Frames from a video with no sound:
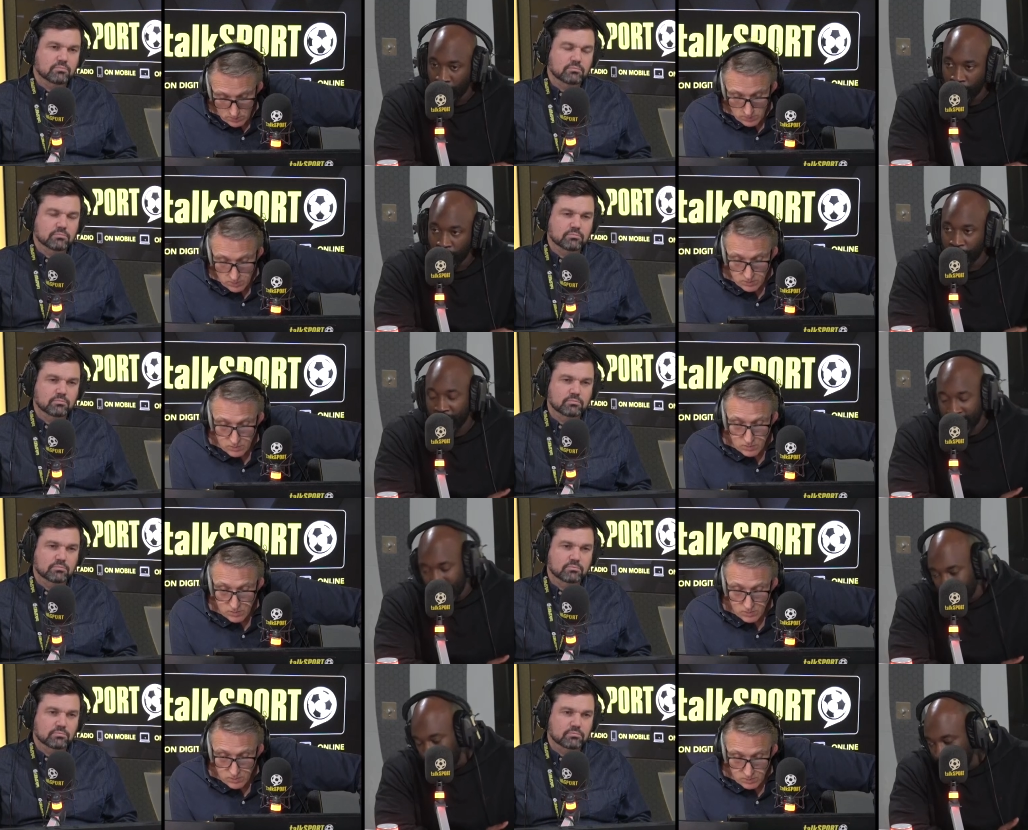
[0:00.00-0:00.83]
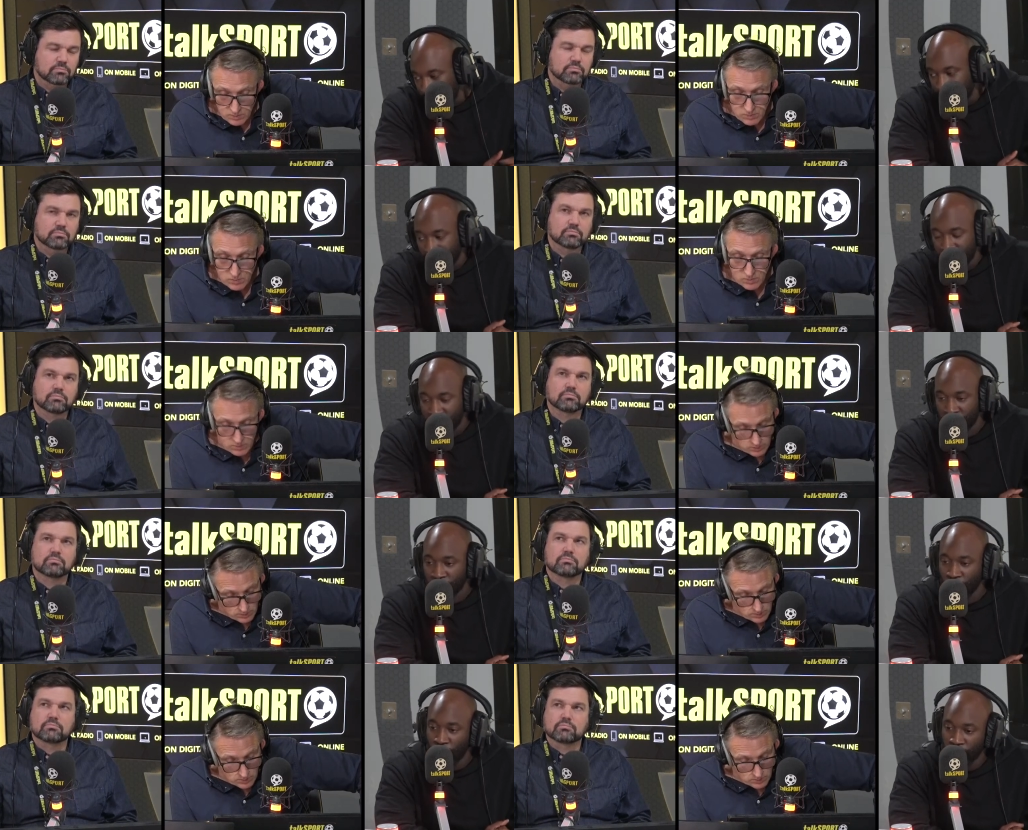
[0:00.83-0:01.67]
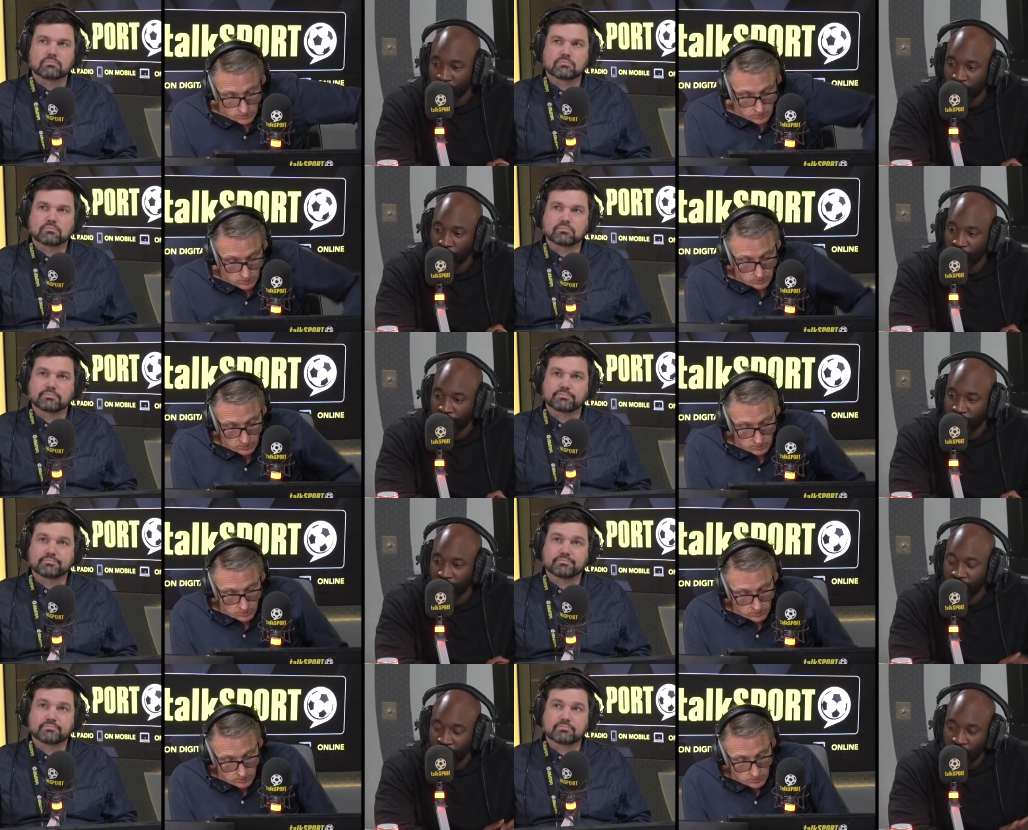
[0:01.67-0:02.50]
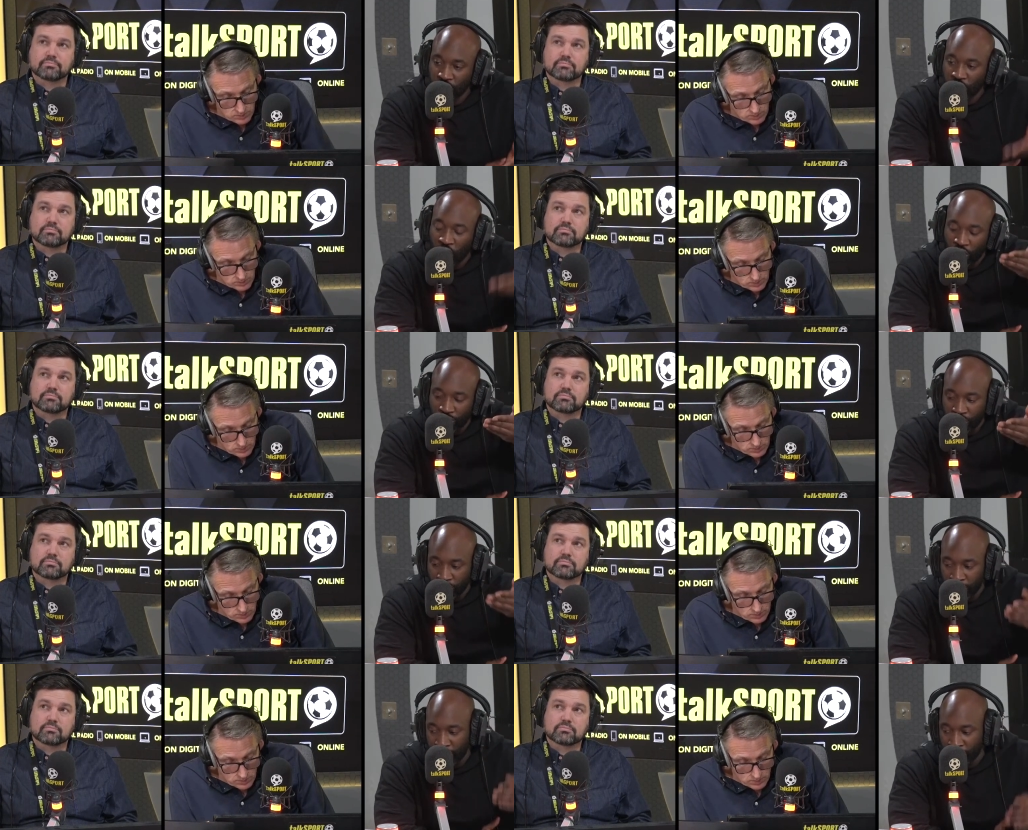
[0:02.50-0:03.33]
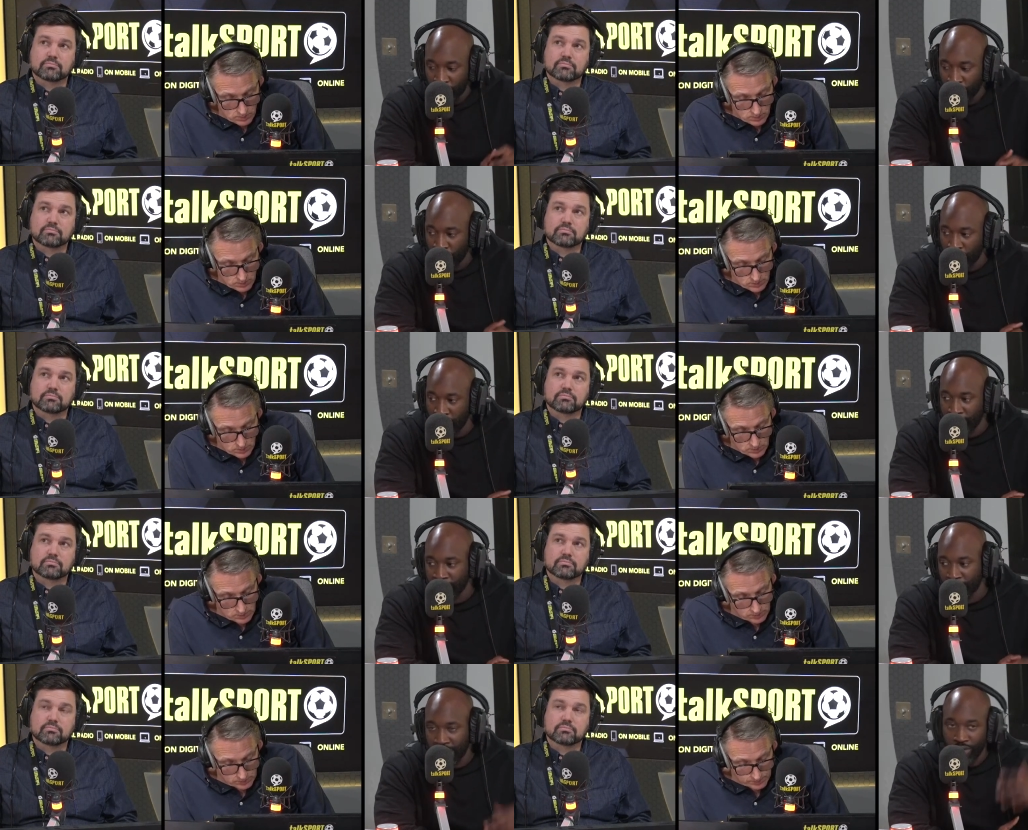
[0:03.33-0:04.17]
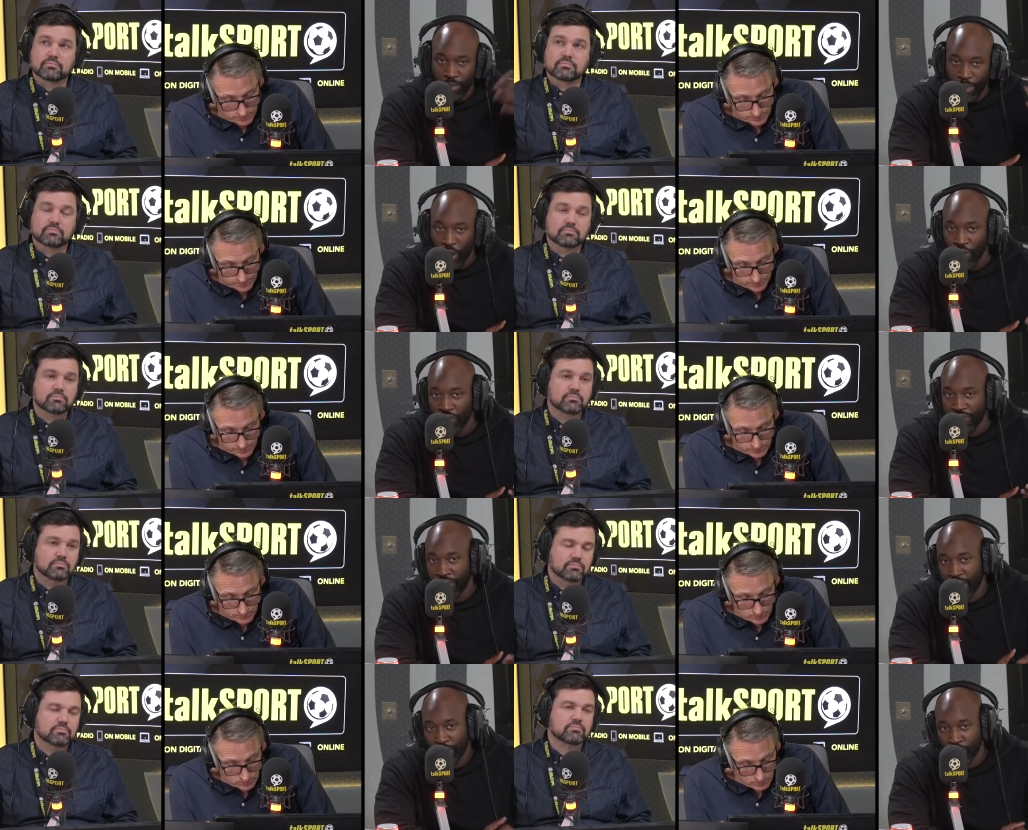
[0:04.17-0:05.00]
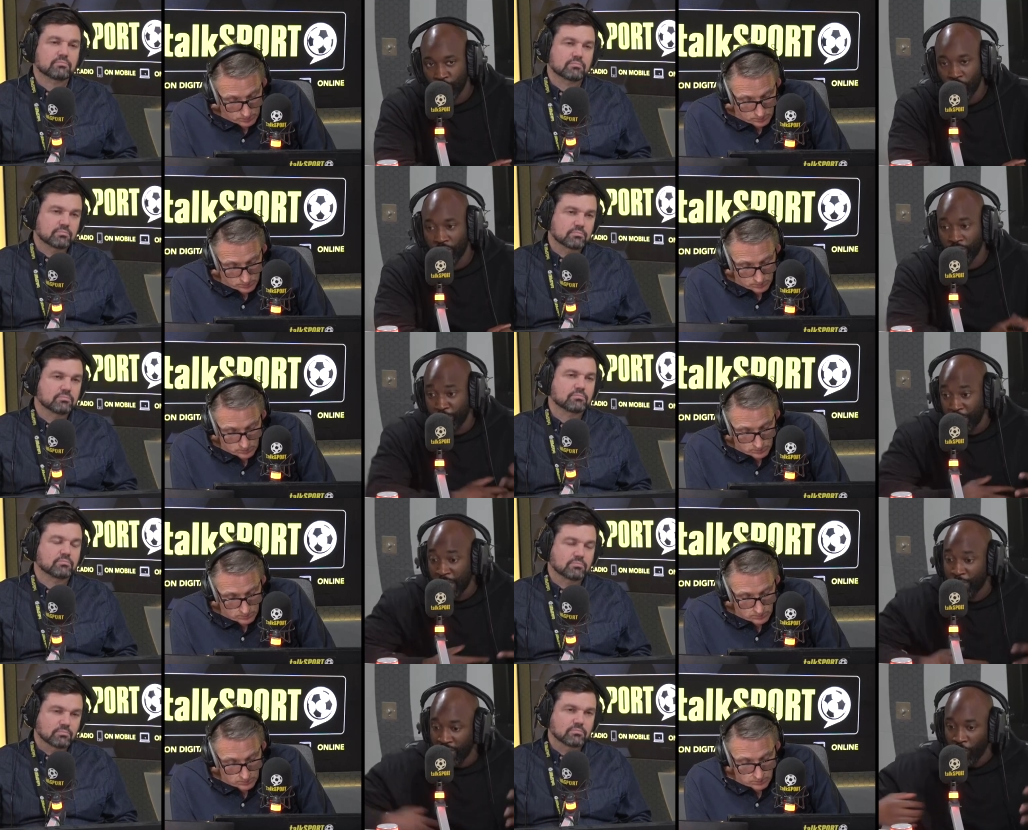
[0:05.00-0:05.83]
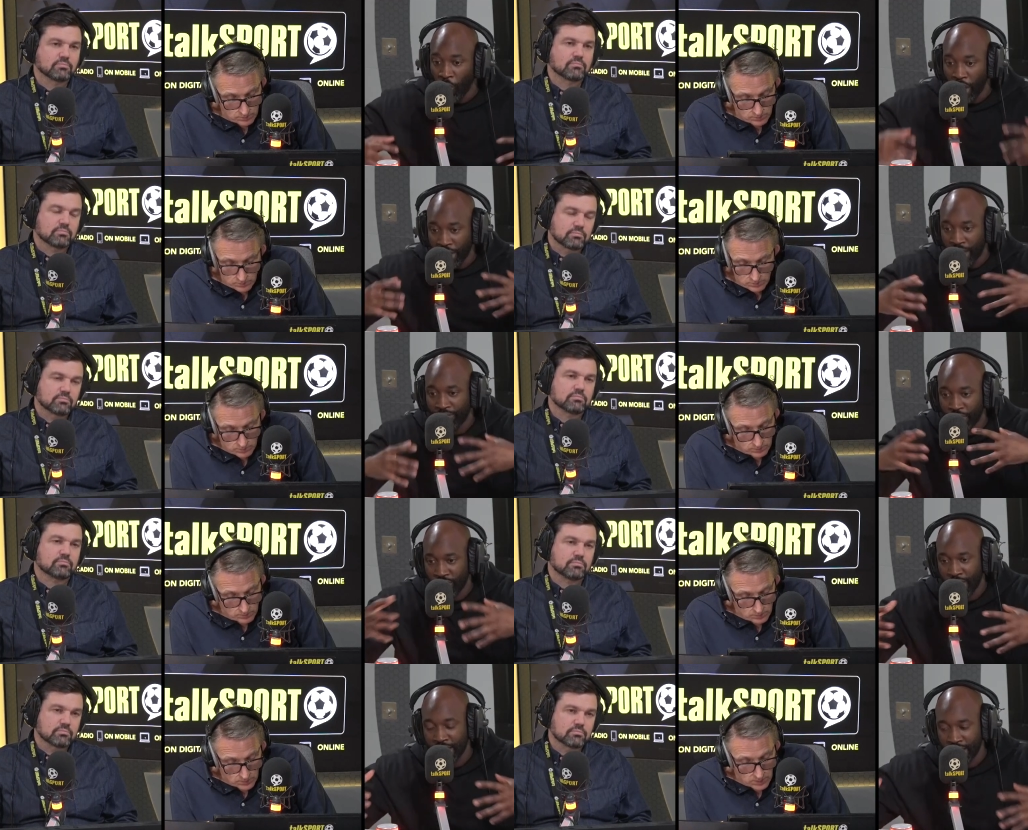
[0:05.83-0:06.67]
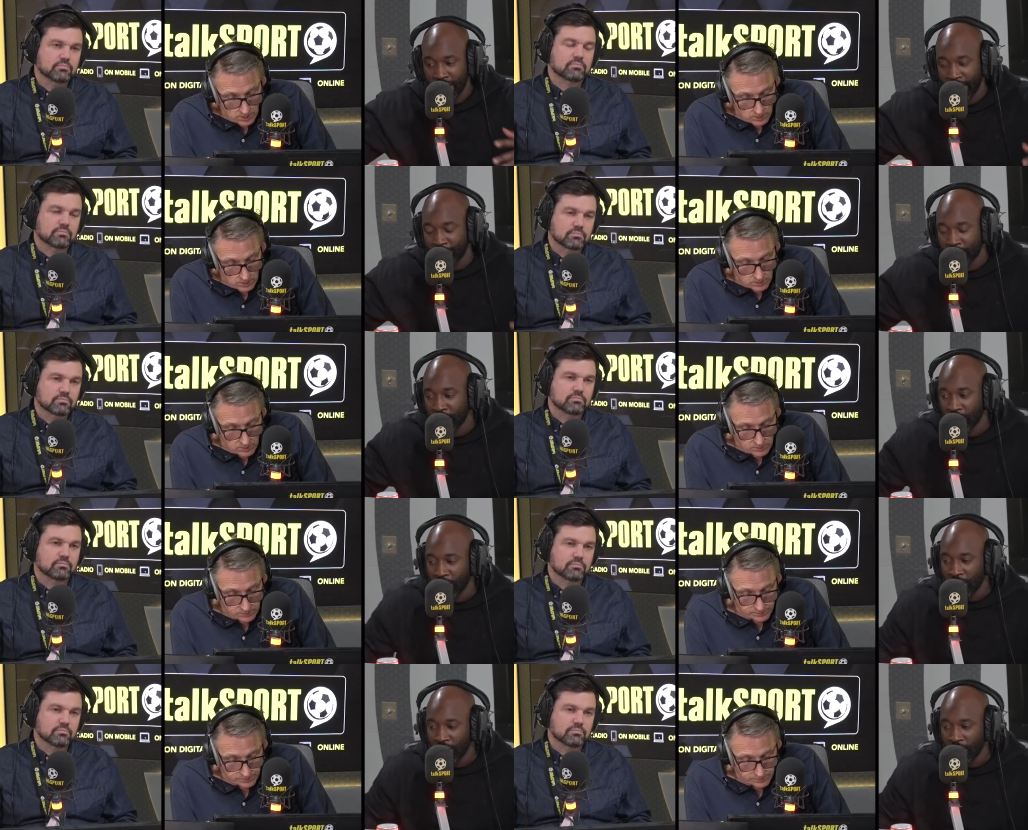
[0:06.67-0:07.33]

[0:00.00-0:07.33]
Speaker 1: I don't know, Martina Hingis towards sort of the start of Serena's career and Sharapova there as well. There were people that won other Grand Slams.